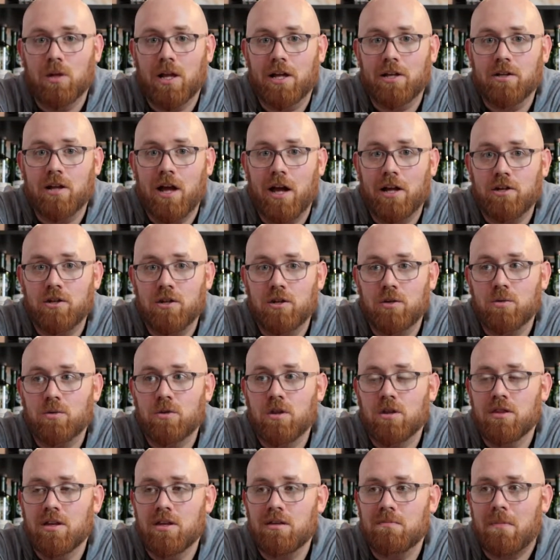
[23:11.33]
I knew
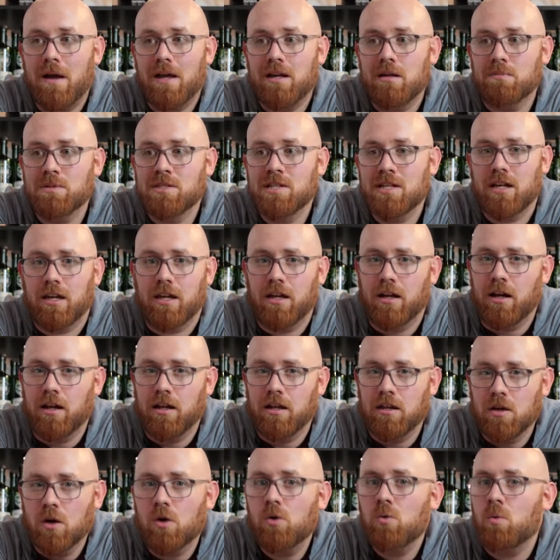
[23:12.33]
that they made a particularly
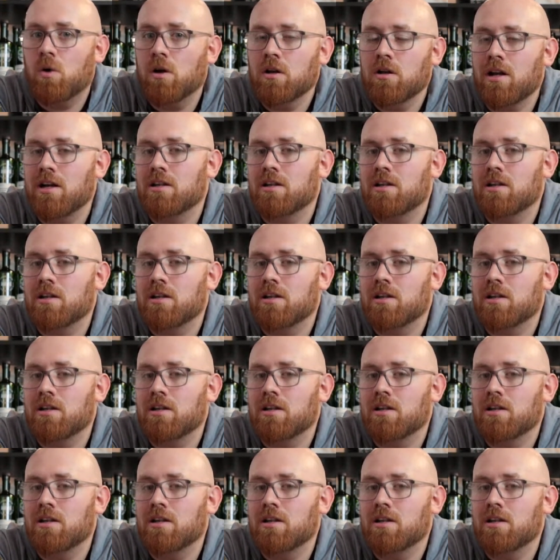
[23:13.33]
young one.